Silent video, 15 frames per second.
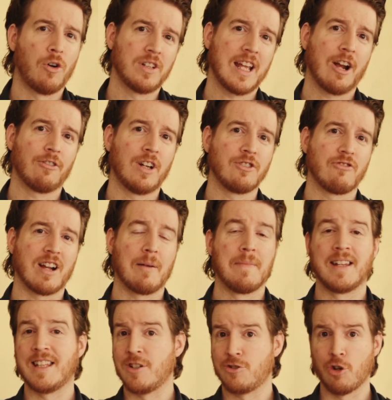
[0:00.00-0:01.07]
all the airlines
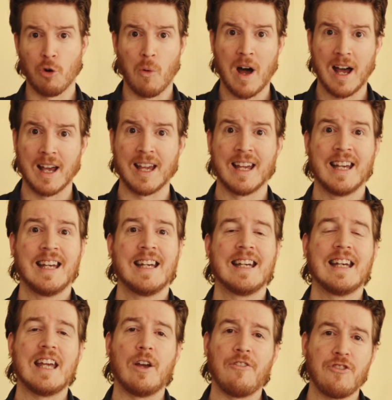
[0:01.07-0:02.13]
recommend, and so do I,
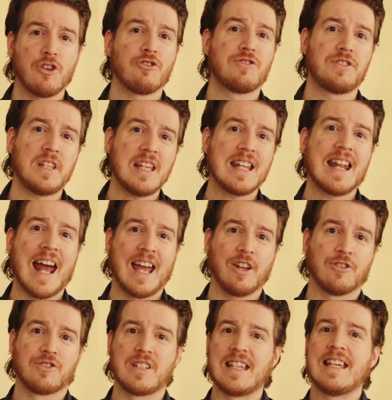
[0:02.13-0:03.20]
if you're seated at
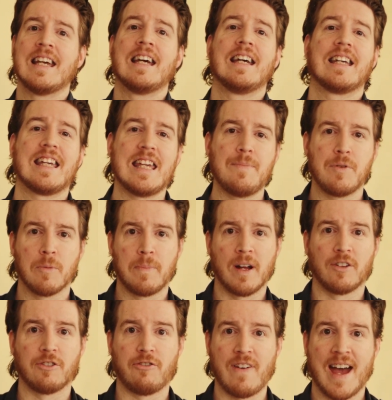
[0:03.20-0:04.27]
your seat, keep your
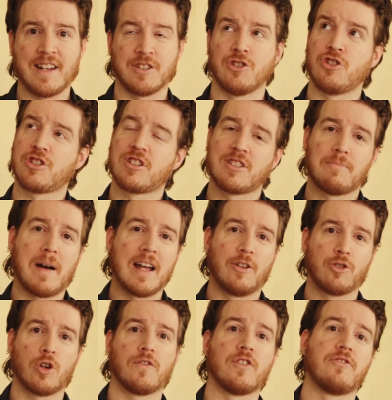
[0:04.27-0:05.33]
belts fastened. Just because a pilot
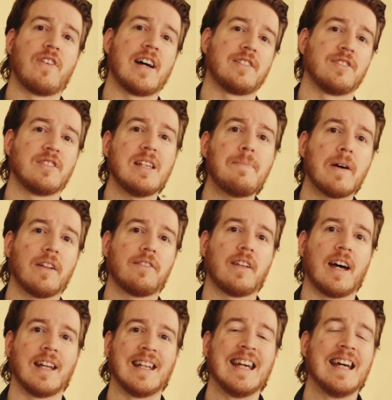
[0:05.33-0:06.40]
took off the fasten seatbelt
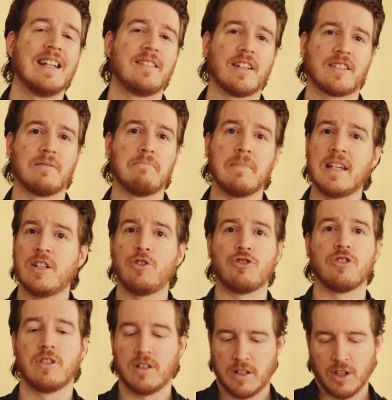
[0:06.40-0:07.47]
sign doesn't mean you
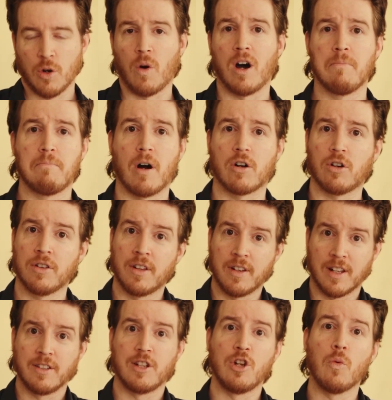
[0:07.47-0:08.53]
should, unbuckle and
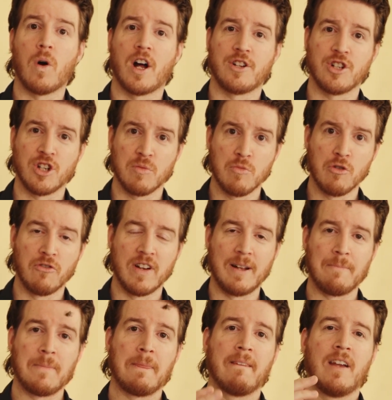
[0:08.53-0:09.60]
continue watching your movie.
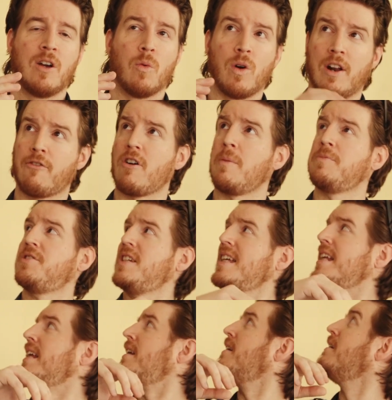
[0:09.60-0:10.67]
Whenever I'm
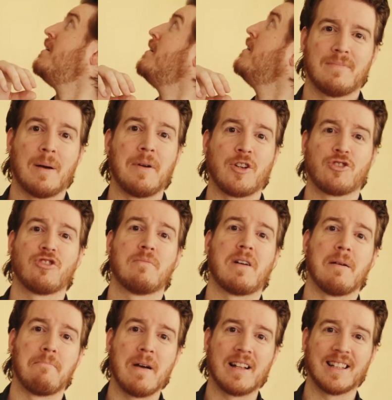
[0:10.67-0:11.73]
seated, I make sure that
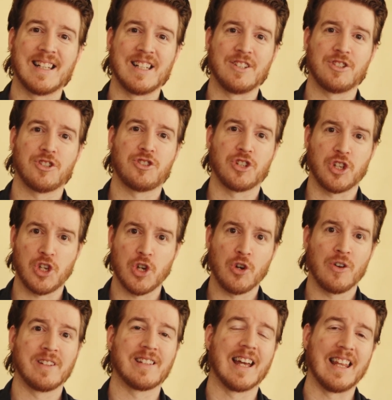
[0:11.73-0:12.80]
my belt is
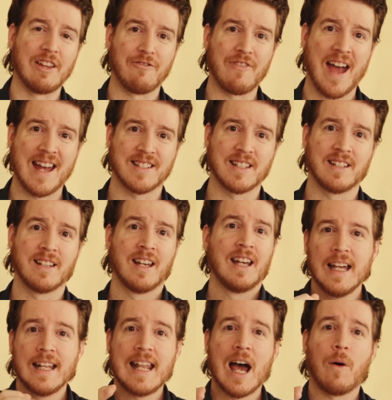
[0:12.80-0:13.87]
secure and tightly fastened.
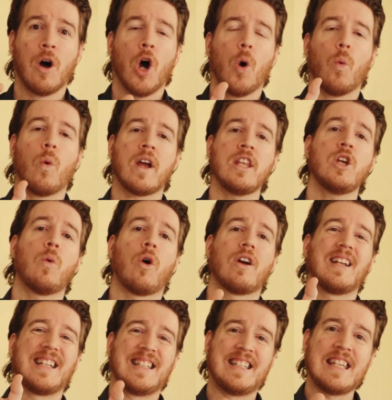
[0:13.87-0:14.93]
Now, when you are
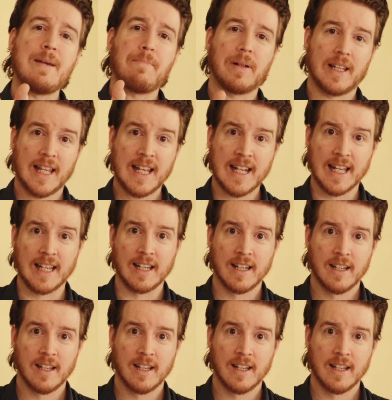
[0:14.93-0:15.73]
deplaning,